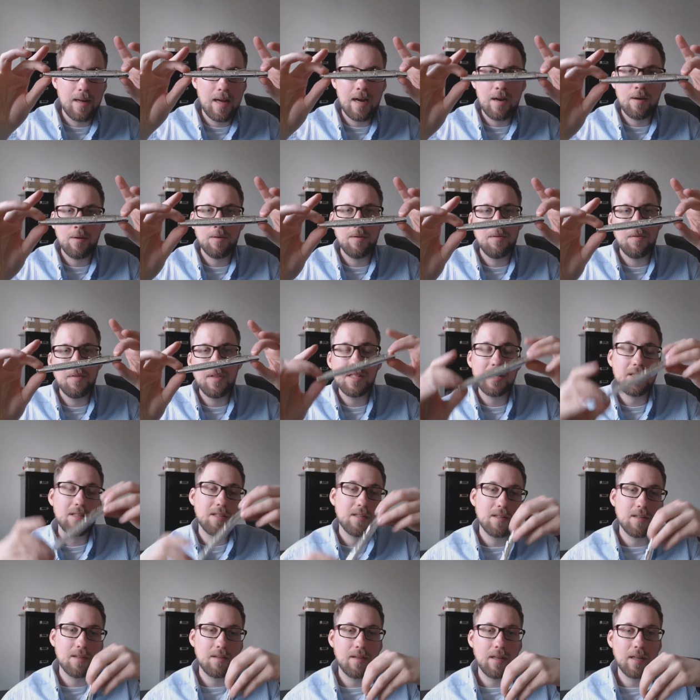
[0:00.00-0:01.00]
Now, this
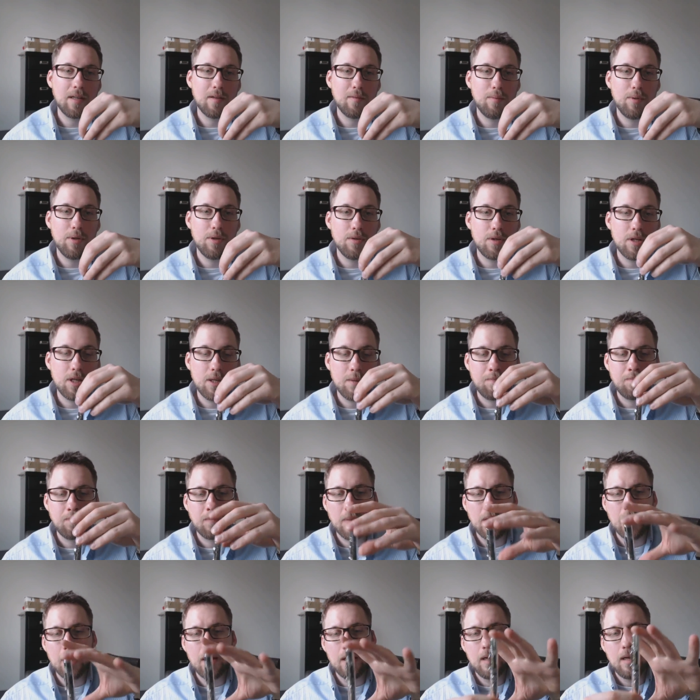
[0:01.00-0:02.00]
is a thing of beauty.
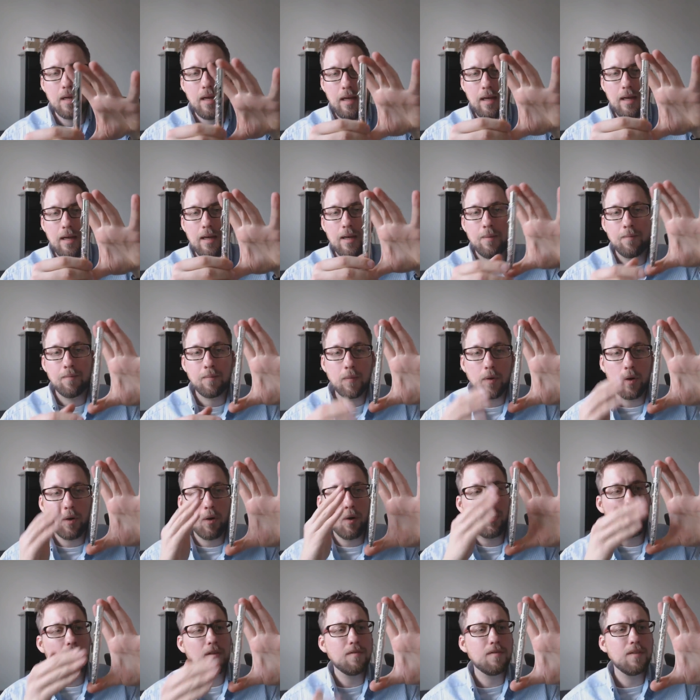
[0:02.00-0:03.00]
Um,
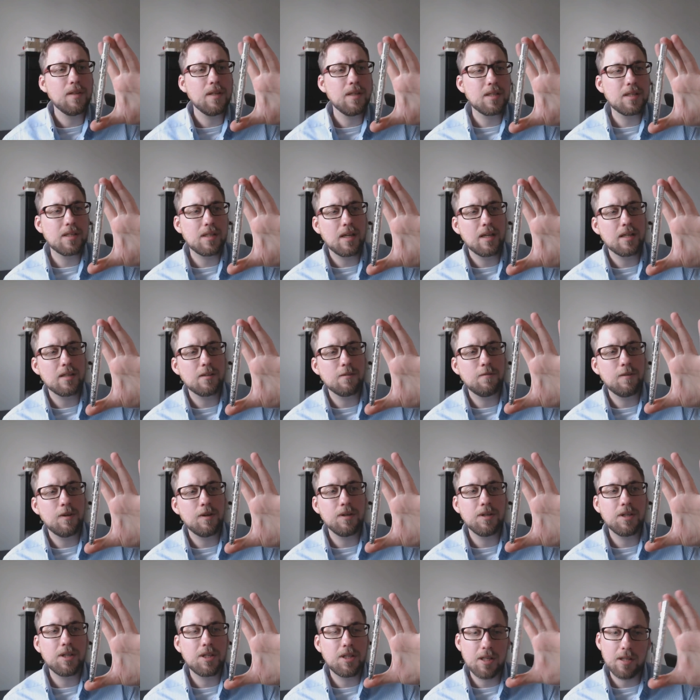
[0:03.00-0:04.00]
all of this has a
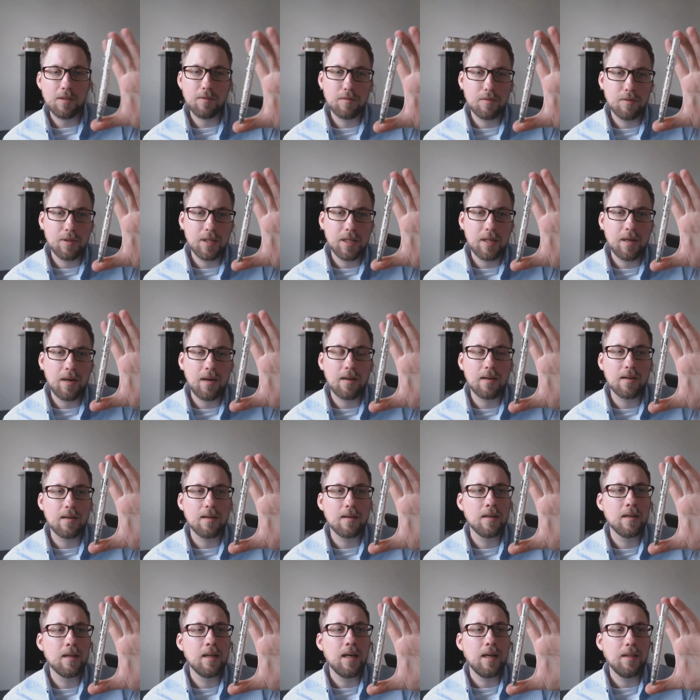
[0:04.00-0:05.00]
very silvery
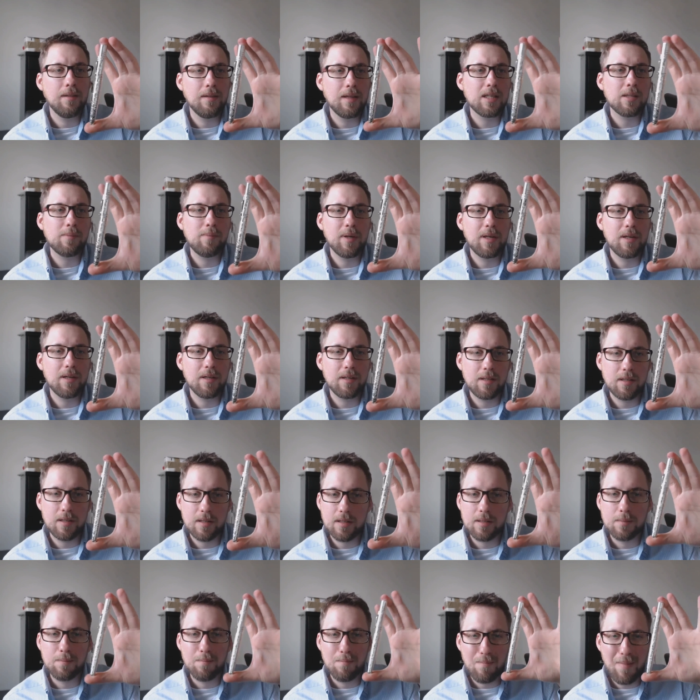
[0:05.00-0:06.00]
color, and that's because
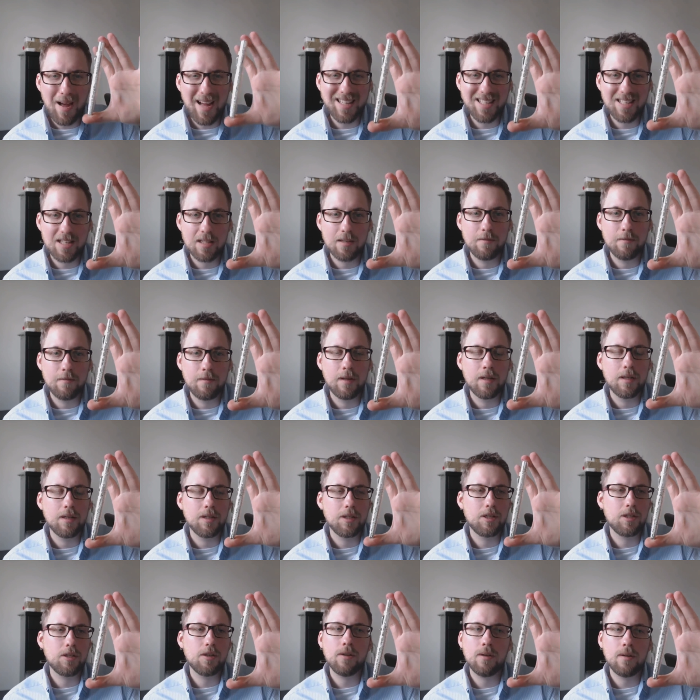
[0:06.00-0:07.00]
it is massive
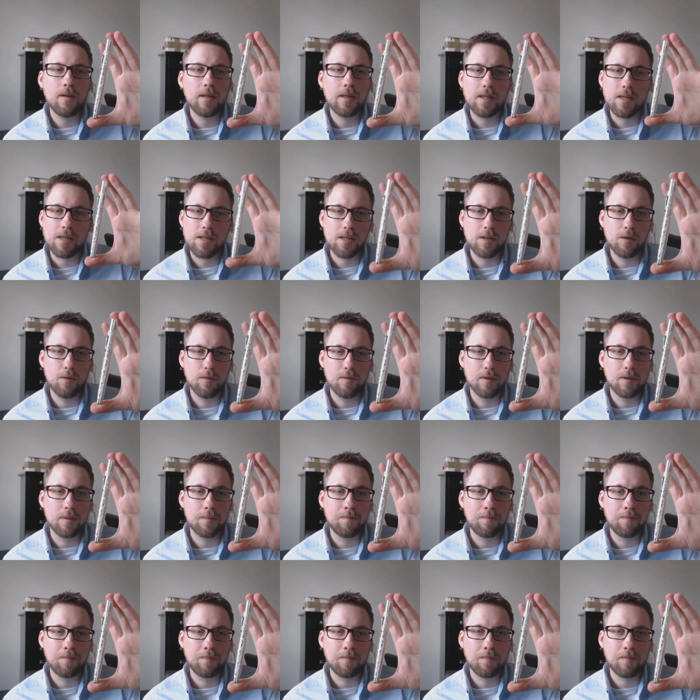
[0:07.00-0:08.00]
sterling
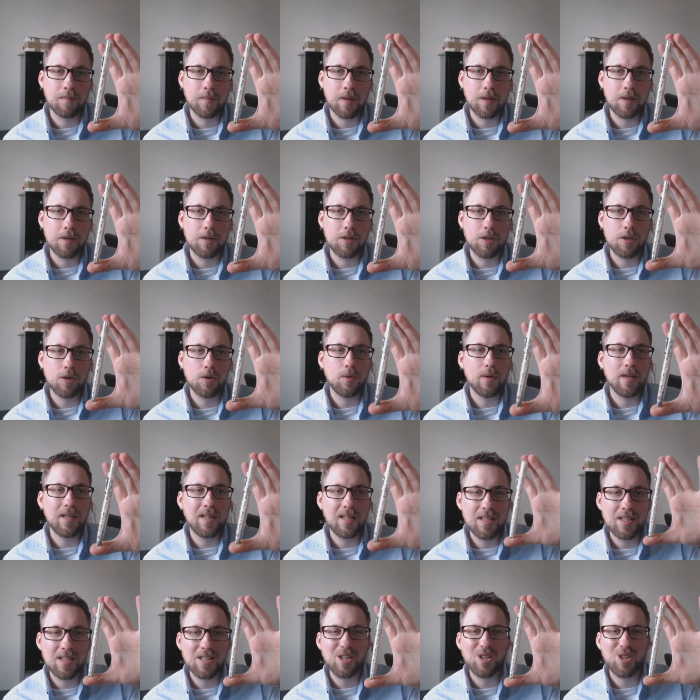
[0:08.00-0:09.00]
silver. So
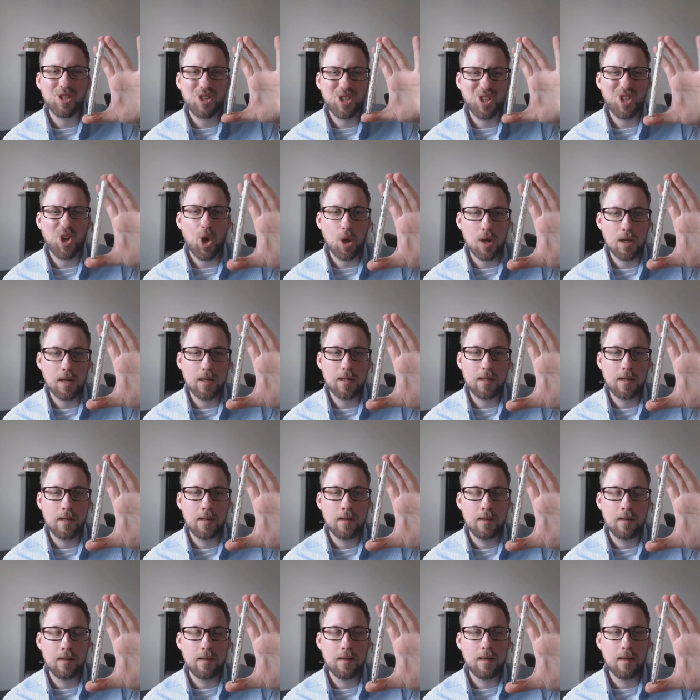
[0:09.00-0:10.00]
it is solid.